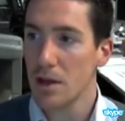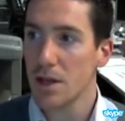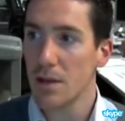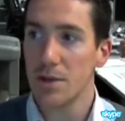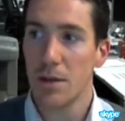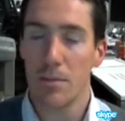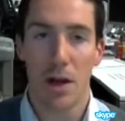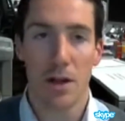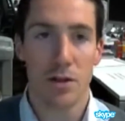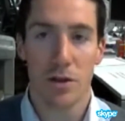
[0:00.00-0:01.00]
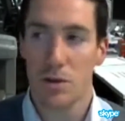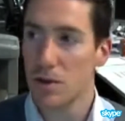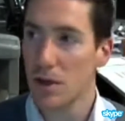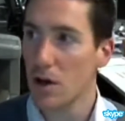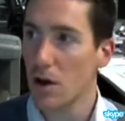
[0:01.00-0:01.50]
September to
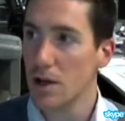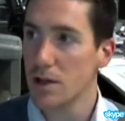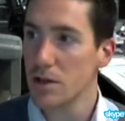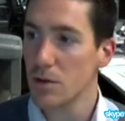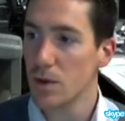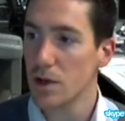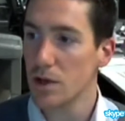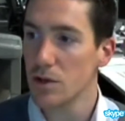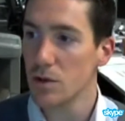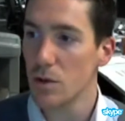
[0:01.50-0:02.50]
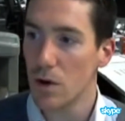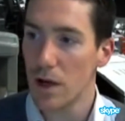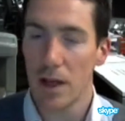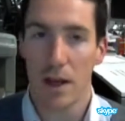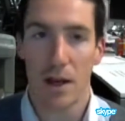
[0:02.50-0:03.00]
the highs that we saw
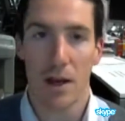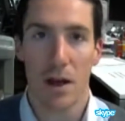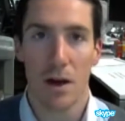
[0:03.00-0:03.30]
in